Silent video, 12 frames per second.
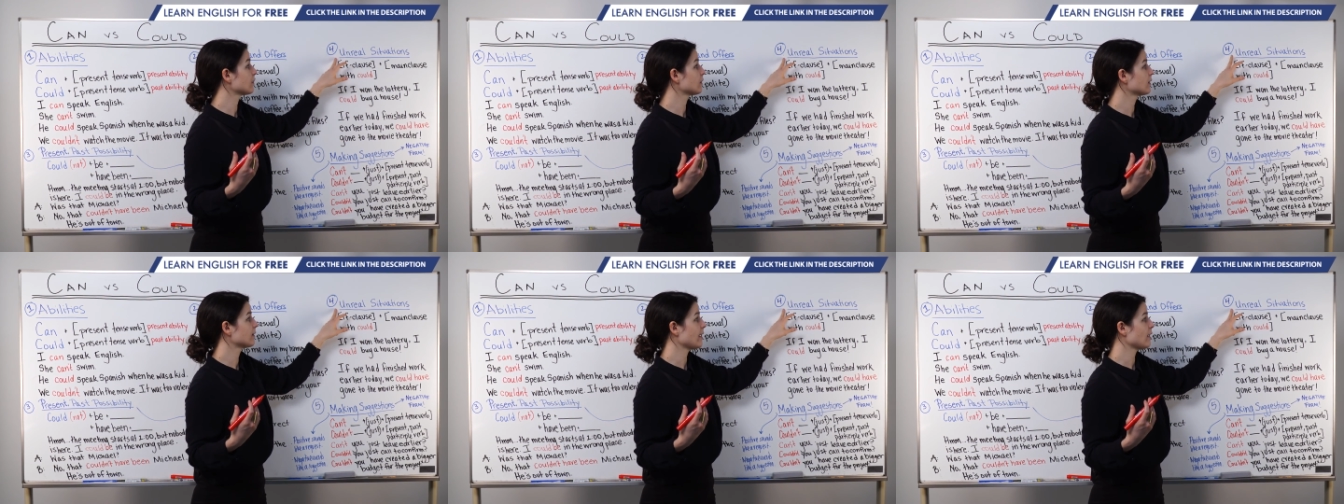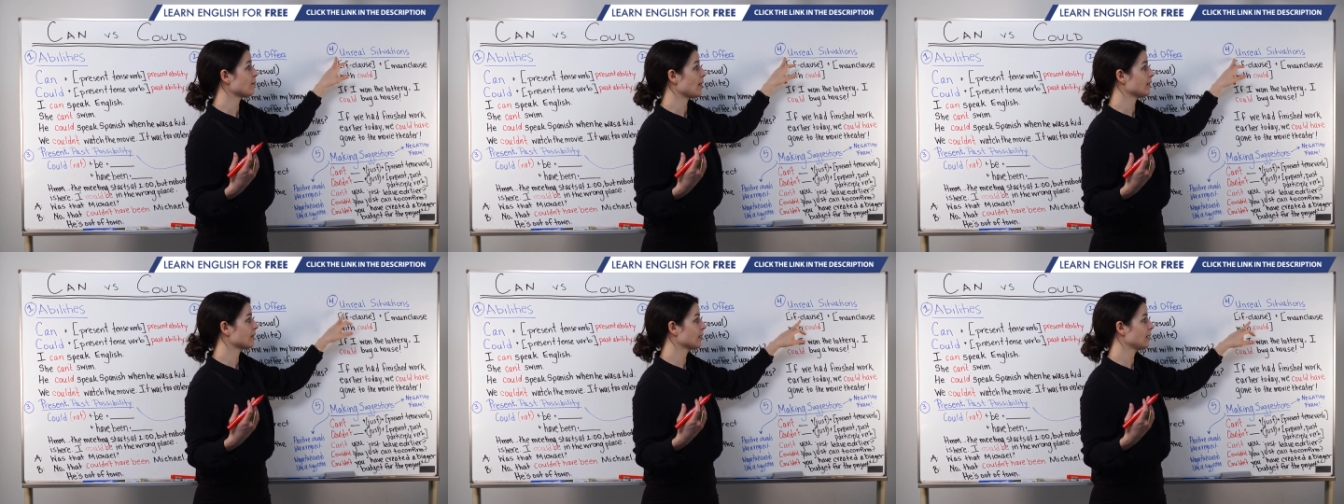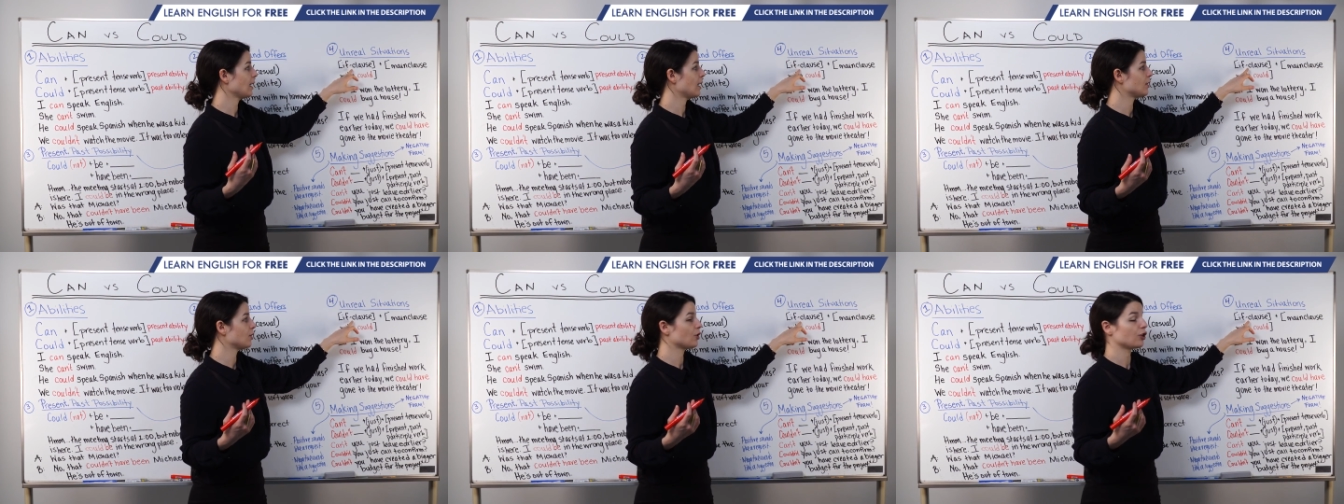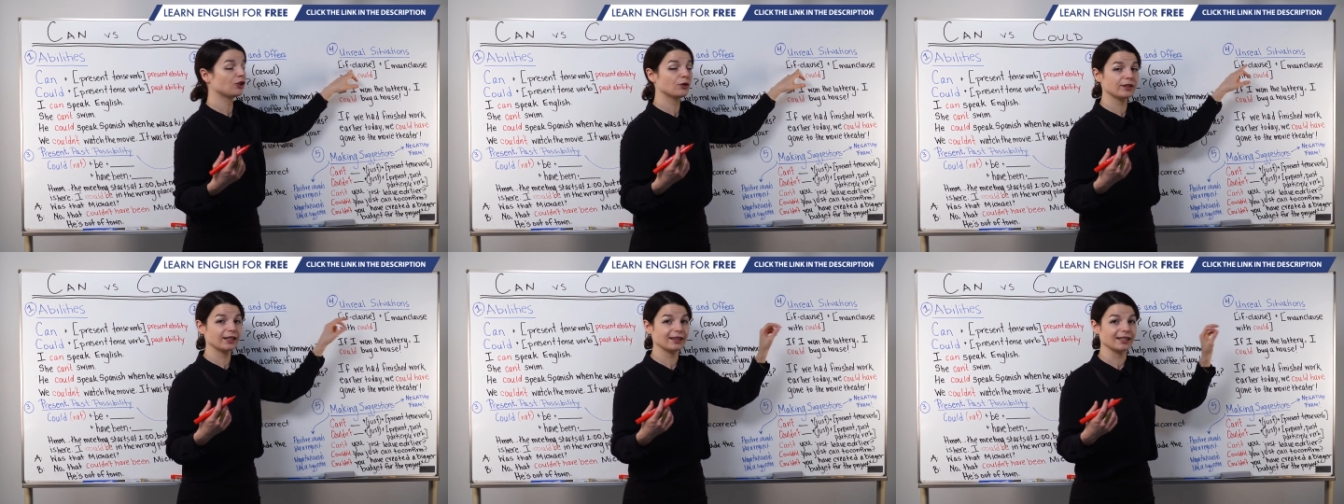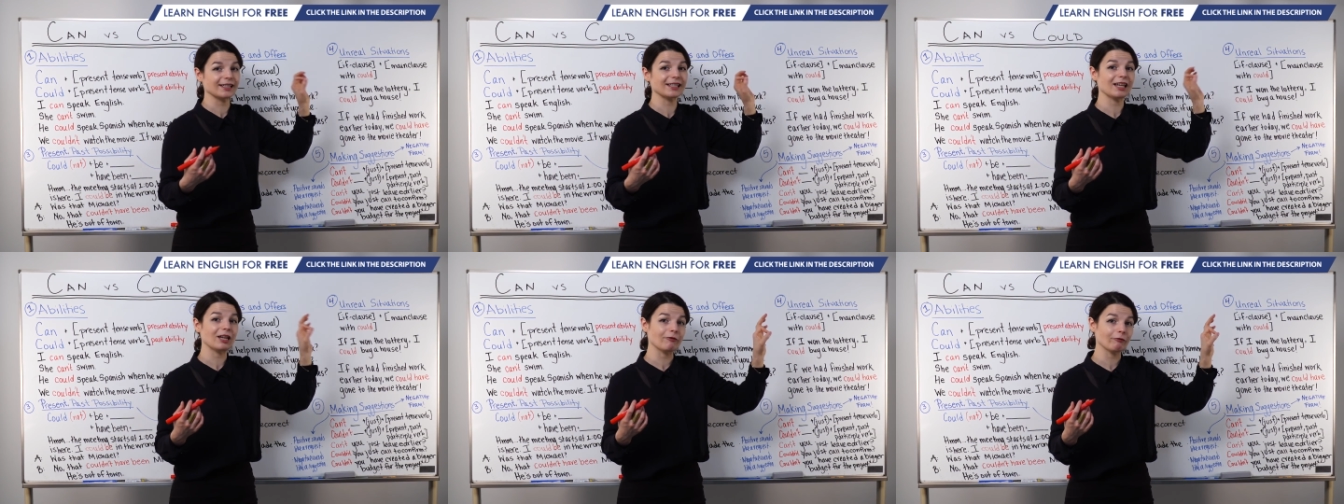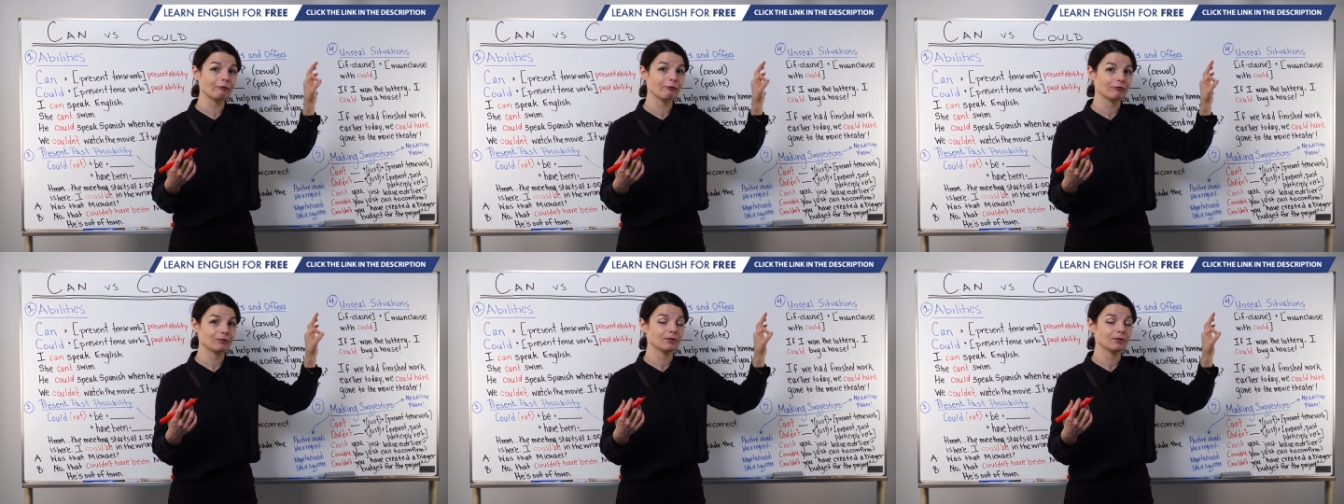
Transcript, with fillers: statement and you're using this if